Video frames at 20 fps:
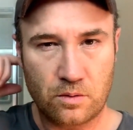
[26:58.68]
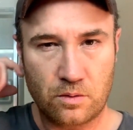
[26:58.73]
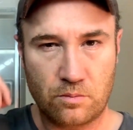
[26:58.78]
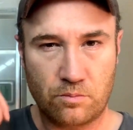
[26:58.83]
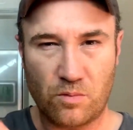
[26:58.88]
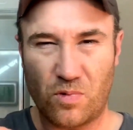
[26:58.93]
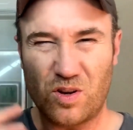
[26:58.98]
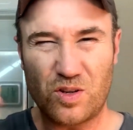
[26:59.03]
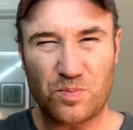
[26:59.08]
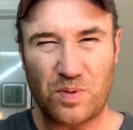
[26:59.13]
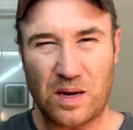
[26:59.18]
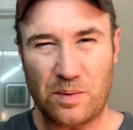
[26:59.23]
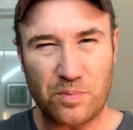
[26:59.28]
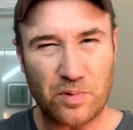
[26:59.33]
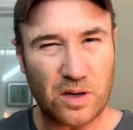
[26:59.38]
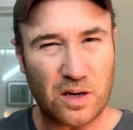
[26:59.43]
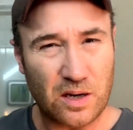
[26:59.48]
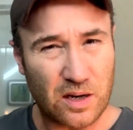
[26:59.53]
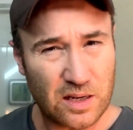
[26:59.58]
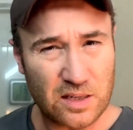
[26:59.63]
most
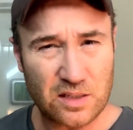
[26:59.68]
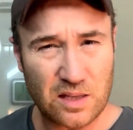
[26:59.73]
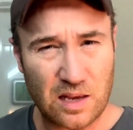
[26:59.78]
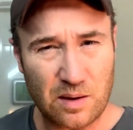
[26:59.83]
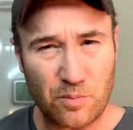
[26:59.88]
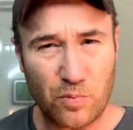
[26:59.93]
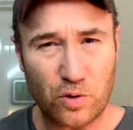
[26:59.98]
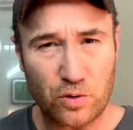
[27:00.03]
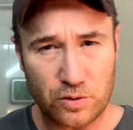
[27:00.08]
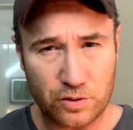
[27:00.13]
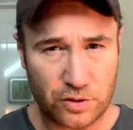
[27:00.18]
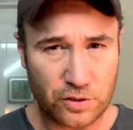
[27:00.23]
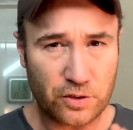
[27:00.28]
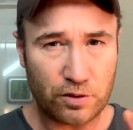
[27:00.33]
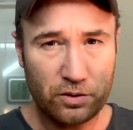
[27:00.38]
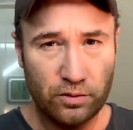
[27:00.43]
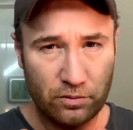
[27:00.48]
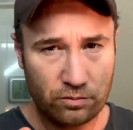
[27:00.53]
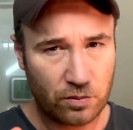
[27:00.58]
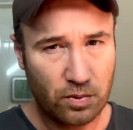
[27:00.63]
people, unless they're bald too,